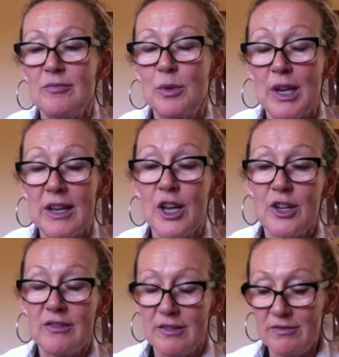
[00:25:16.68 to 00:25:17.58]
when I
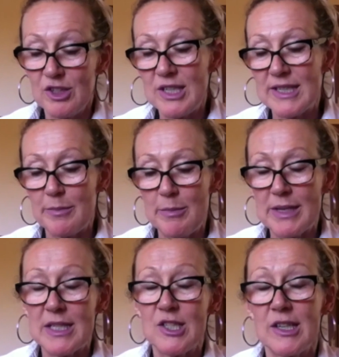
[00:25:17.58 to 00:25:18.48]
heard, she sent me a
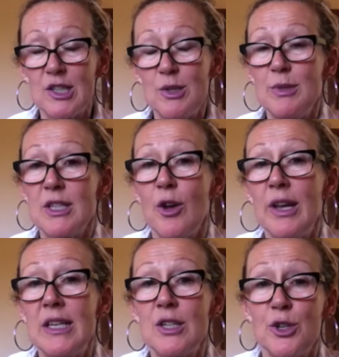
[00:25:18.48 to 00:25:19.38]
message saying she was
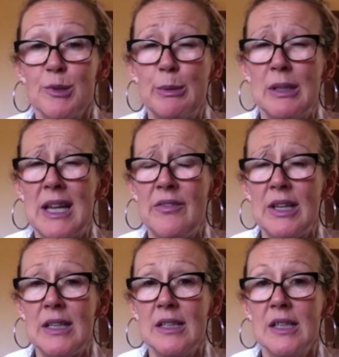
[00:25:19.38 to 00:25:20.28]
going into hospital
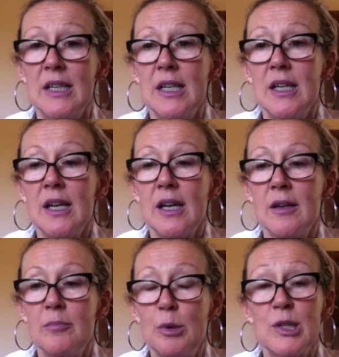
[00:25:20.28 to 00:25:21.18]
having
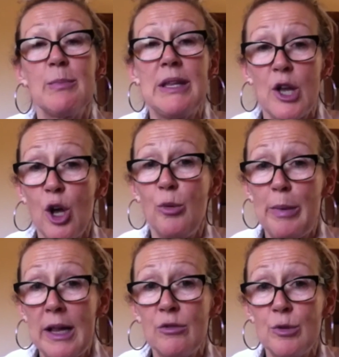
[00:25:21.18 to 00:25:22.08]
possibly the whole
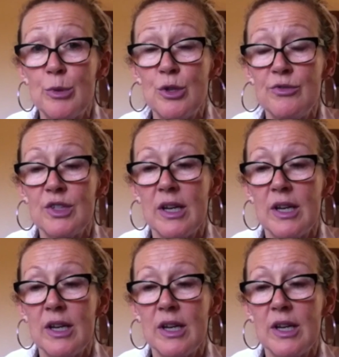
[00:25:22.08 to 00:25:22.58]
bowel removed.